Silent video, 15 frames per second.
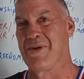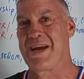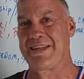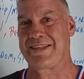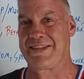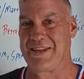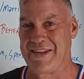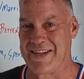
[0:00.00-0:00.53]

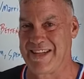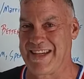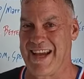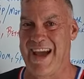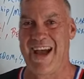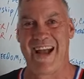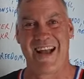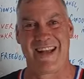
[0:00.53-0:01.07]
Western
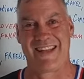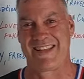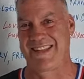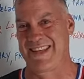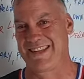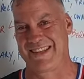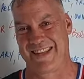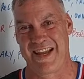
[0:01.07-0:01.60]

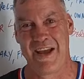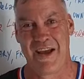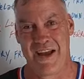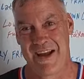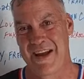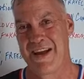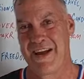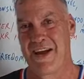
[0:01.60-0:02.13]
guys.
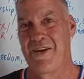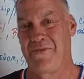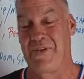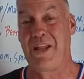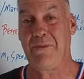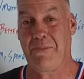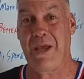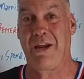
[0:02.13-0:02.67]

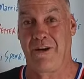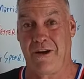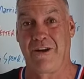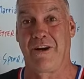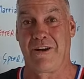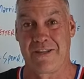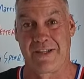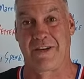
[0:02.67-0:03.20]
Filipino
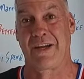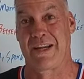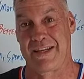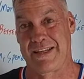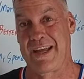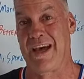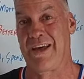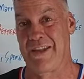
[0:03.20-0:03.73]
girls are
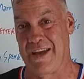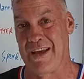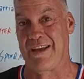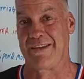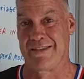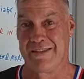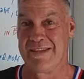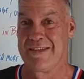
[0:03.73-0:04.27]
going to tell